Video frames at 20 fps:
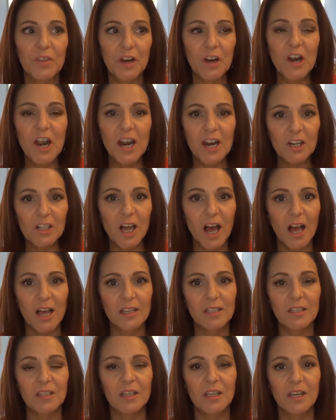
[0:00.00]
Their hair
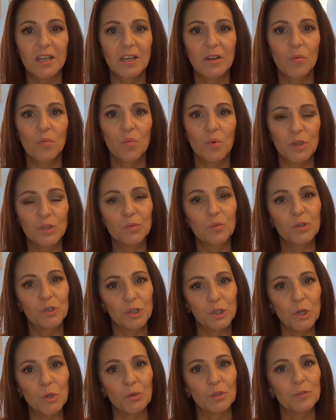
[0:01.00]
loss was
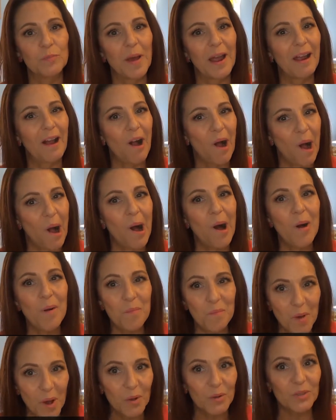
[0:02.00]
reduced by
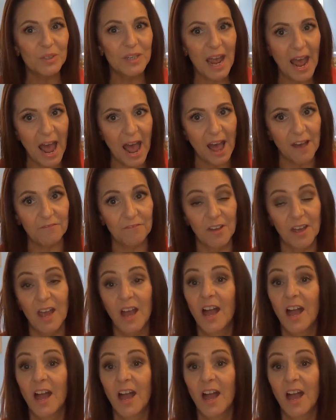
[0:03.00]
almost half.